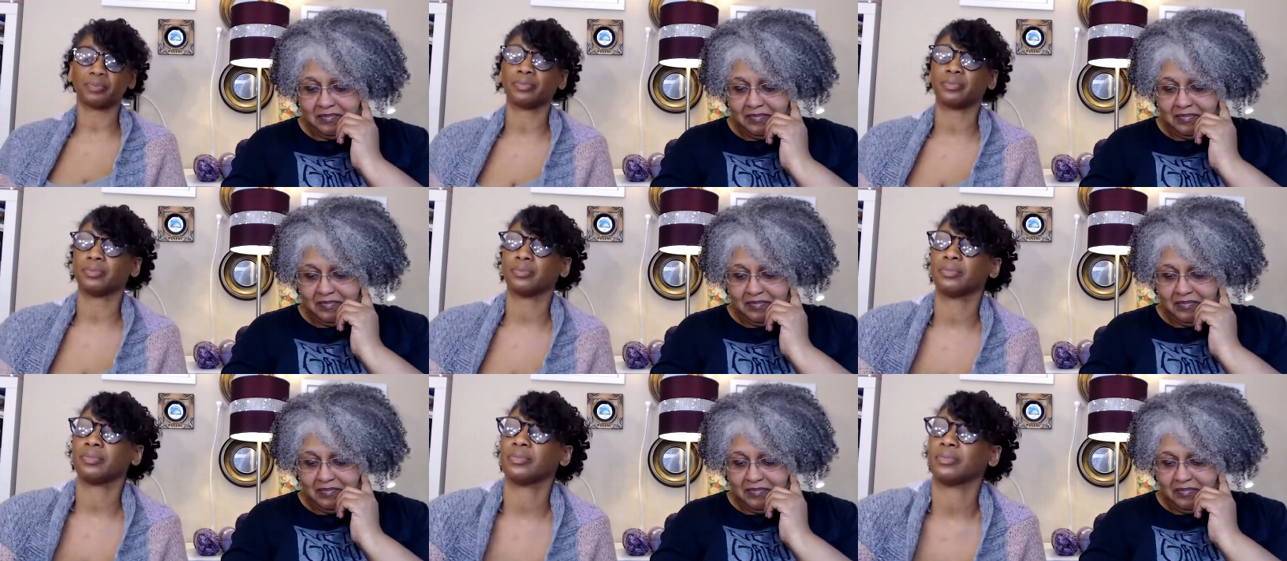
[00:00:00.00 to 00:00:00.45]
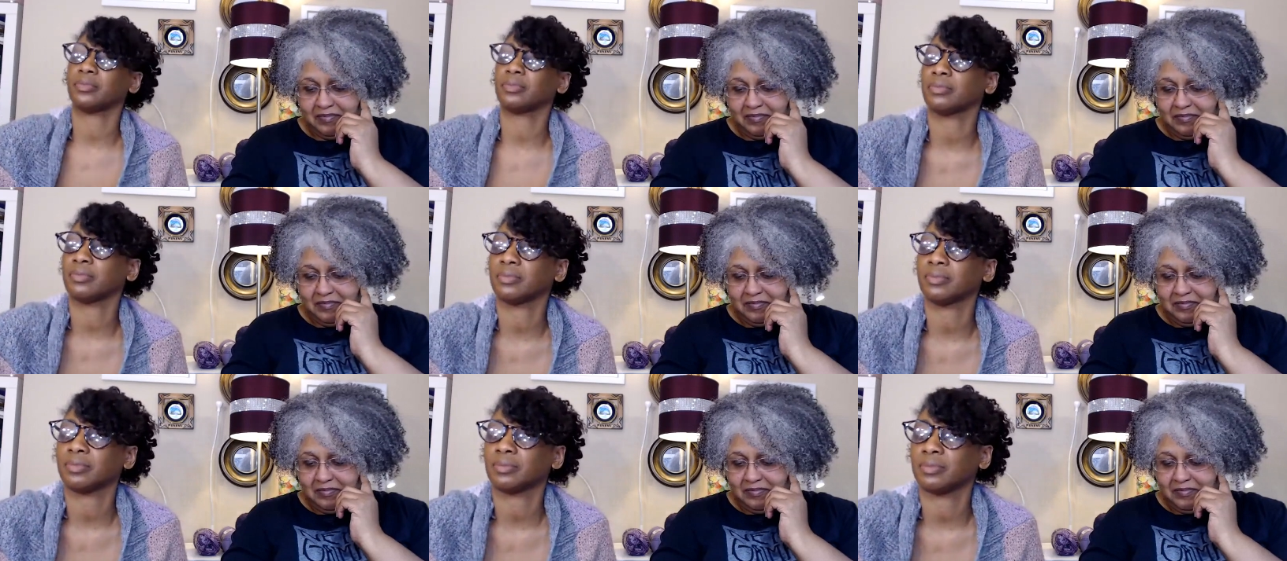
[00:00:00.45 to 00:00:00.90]

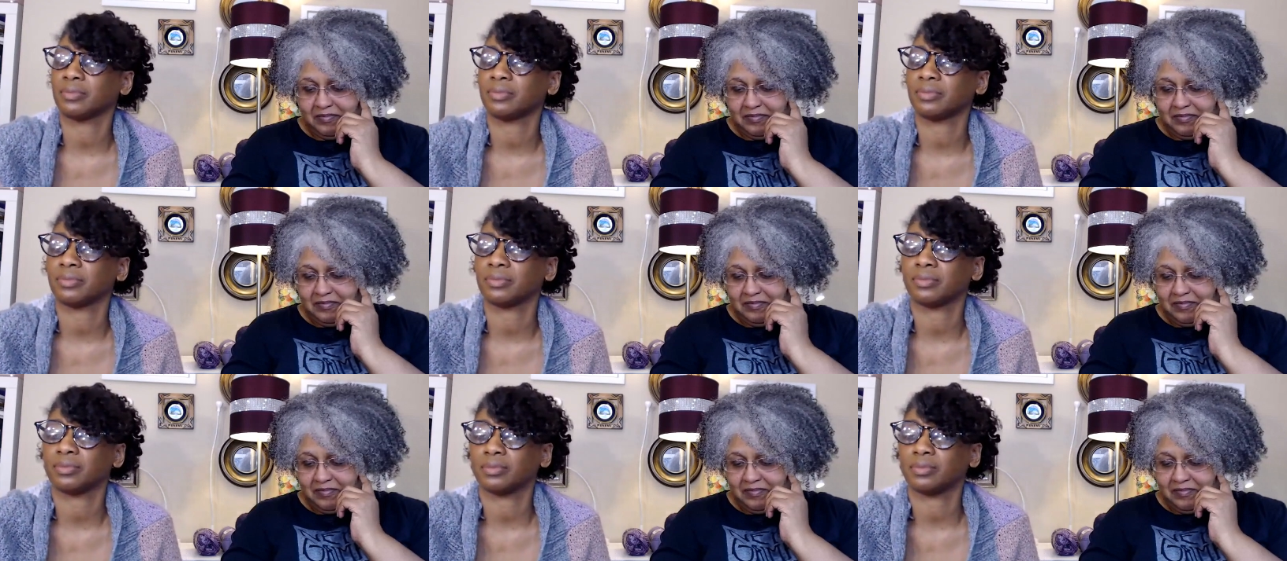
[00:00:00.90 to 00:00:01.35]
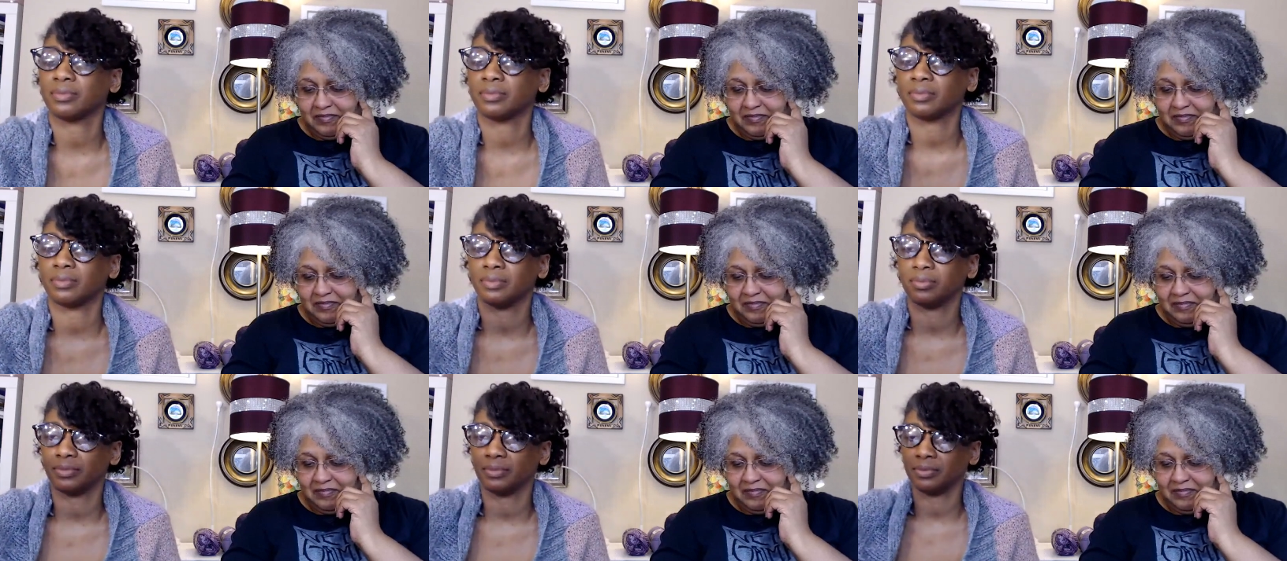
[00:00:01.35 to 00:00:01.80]

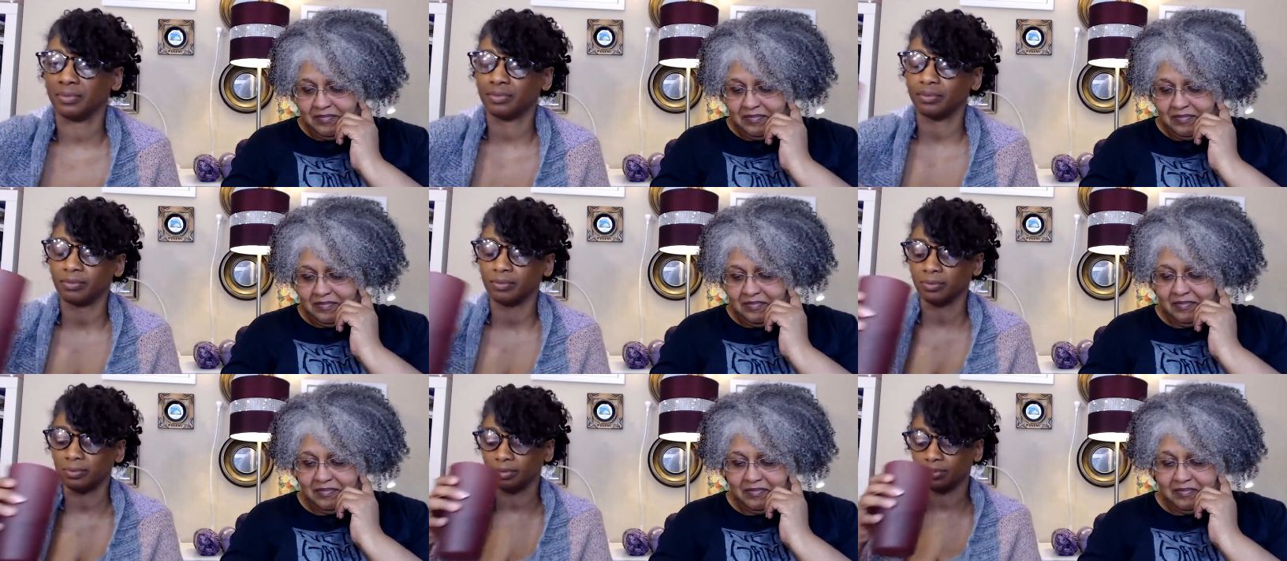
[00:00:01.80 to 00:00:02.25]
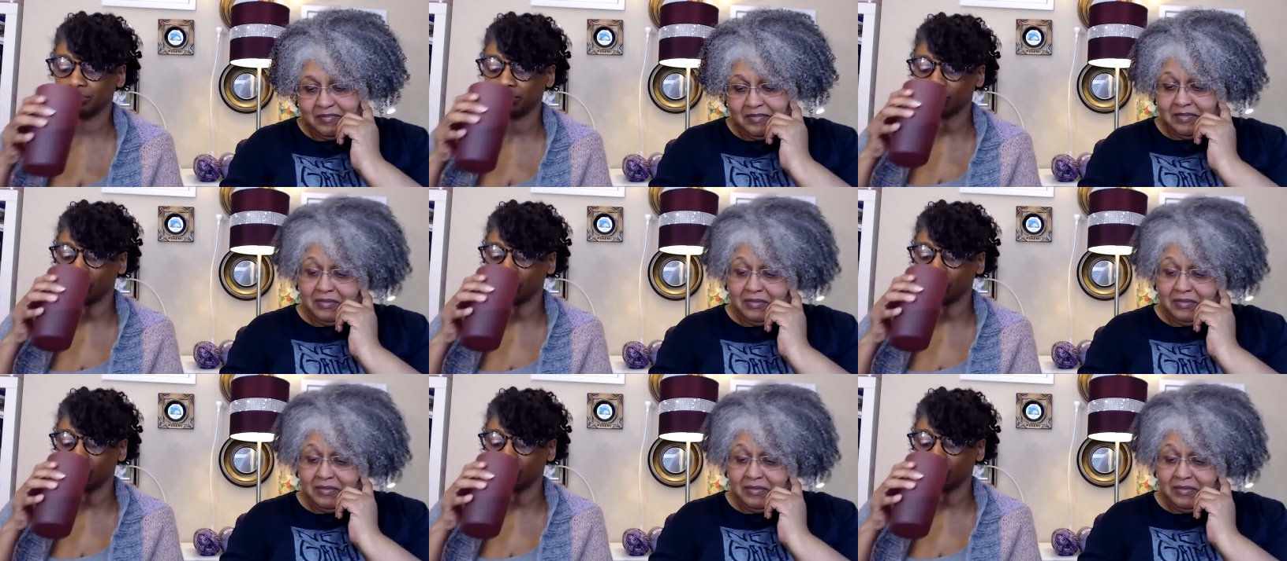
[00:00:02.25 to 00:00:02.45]
(silence)